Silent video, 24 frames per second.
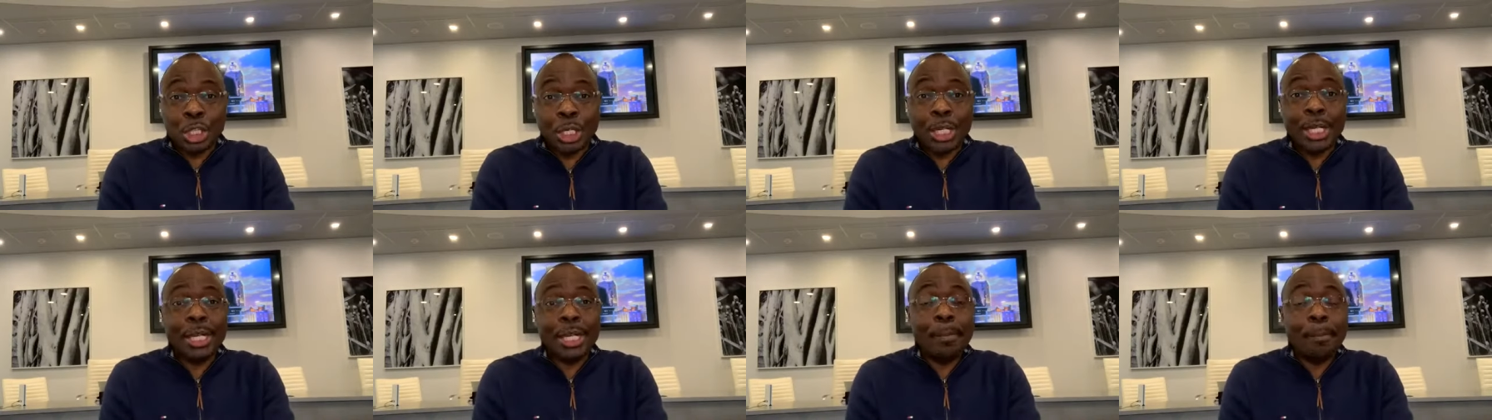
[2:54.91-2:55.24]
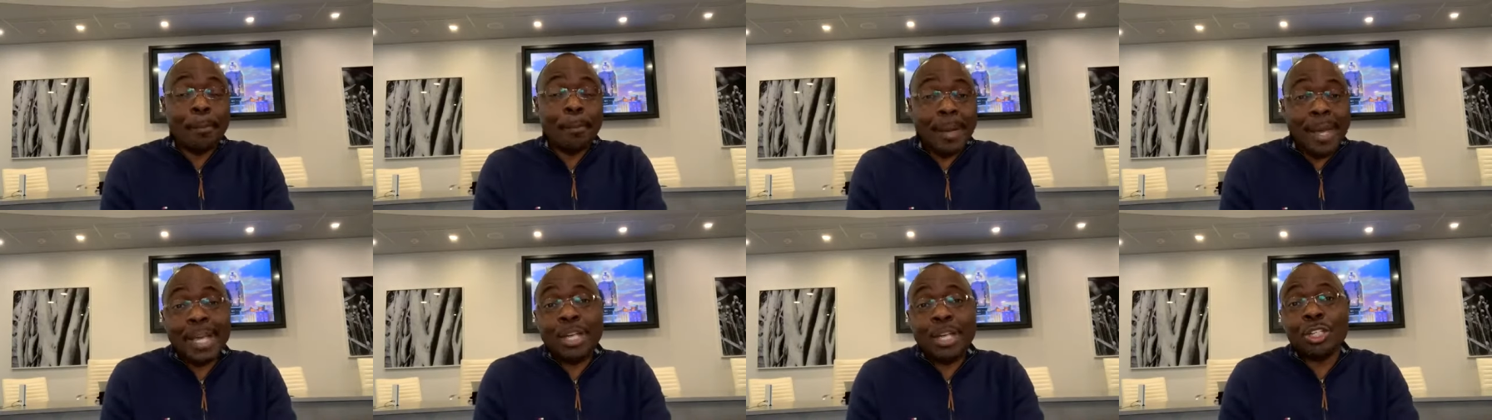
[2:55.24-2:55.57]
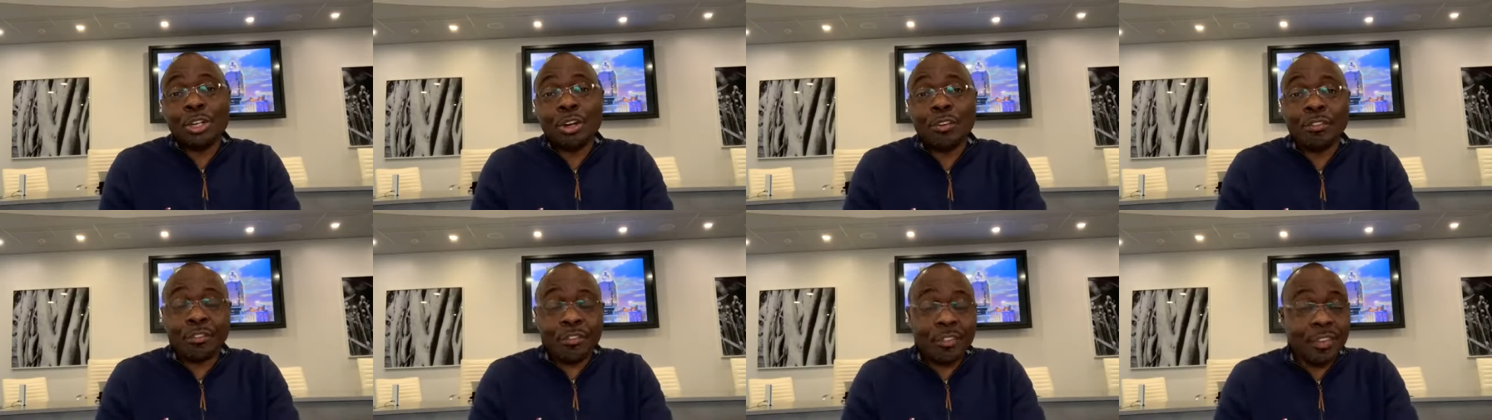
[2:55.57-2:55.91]
three
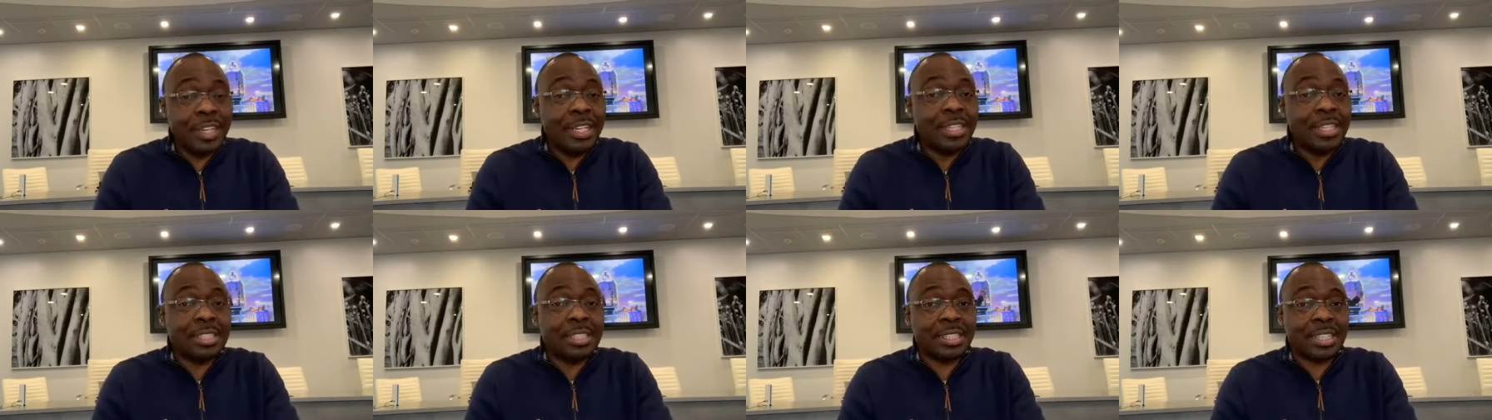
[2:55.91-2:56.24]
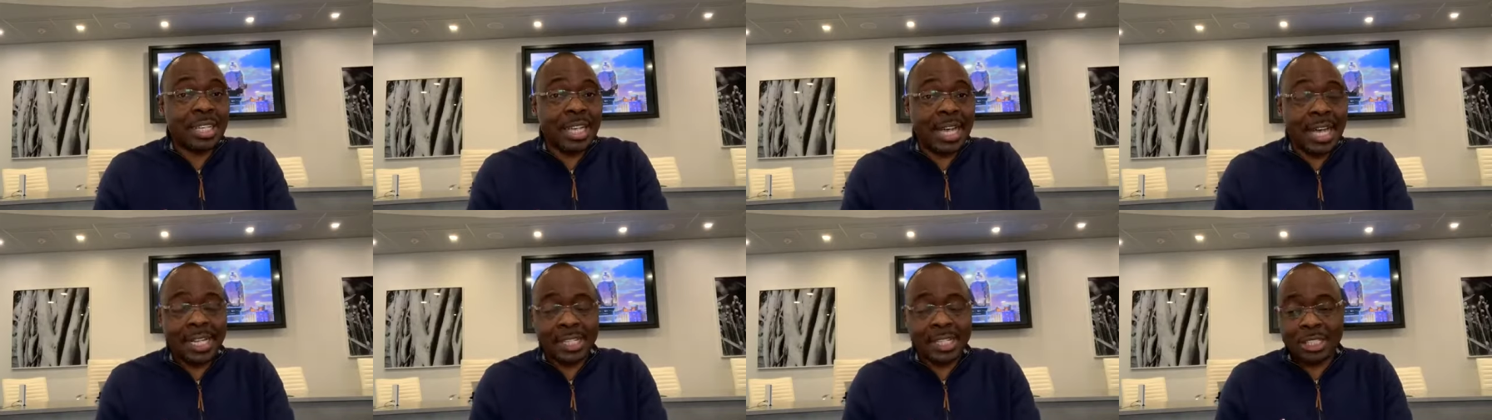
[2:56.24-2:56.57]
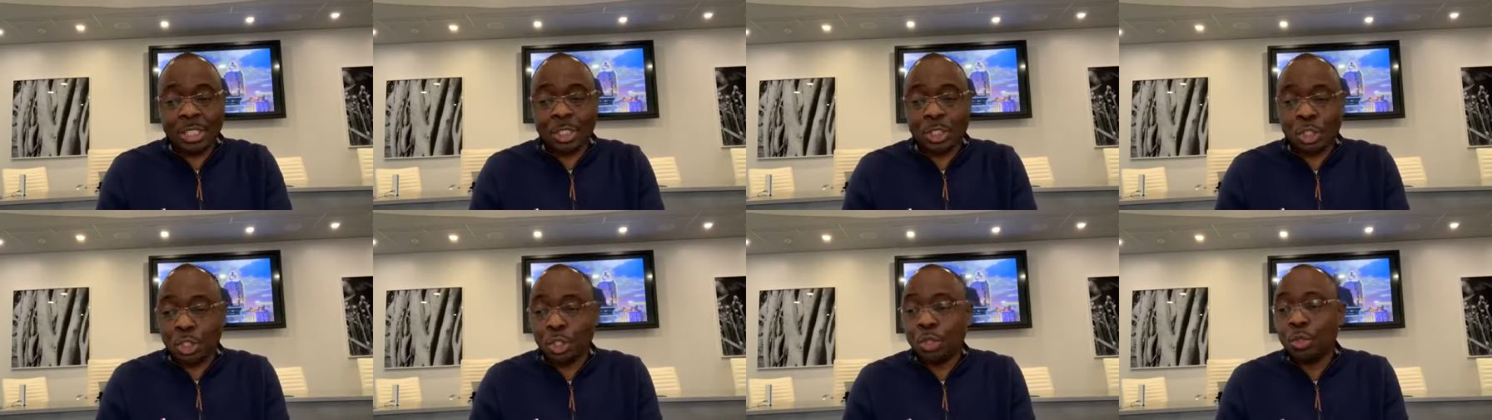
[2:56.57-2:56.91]
major feasts
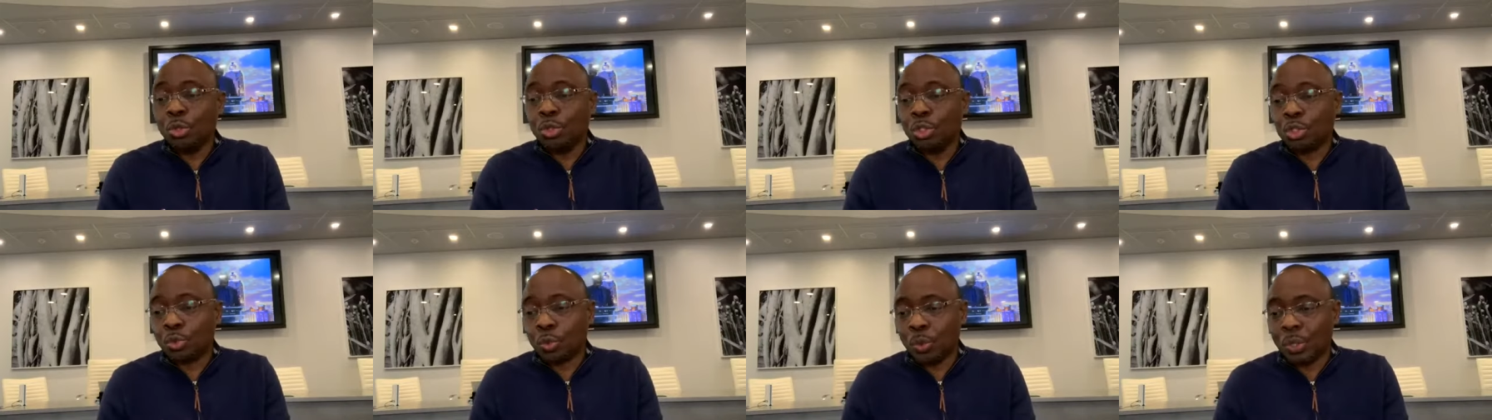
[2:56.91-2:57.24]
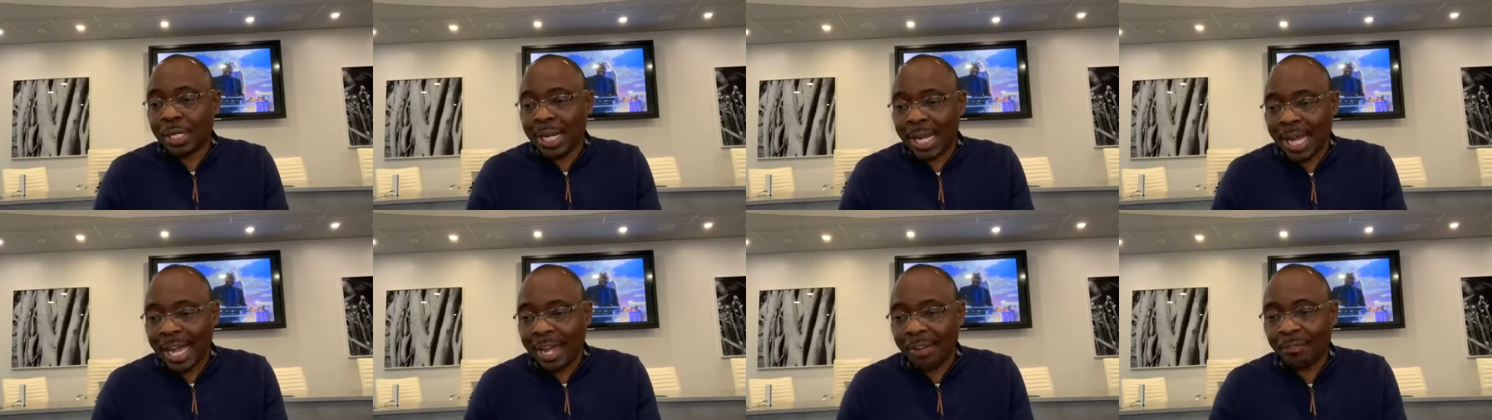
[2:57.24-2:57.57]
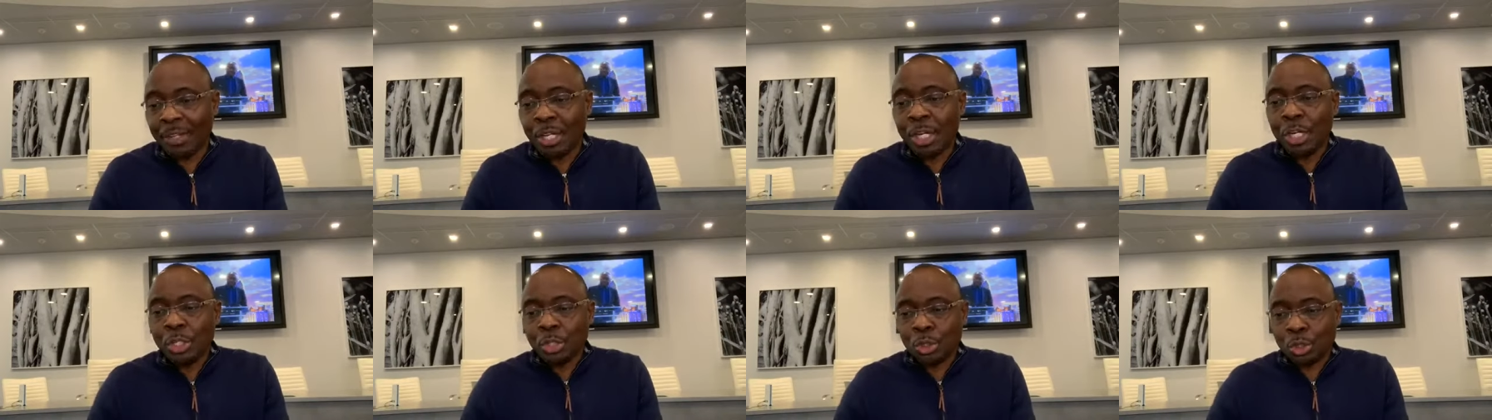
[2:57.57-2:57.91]
that the Jews would
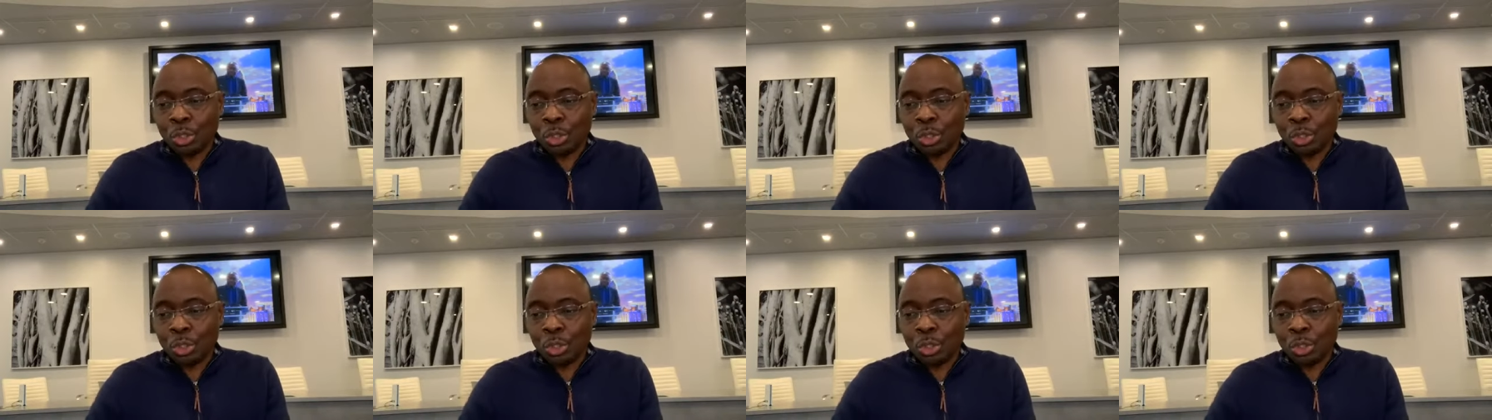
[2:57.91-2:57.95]
have.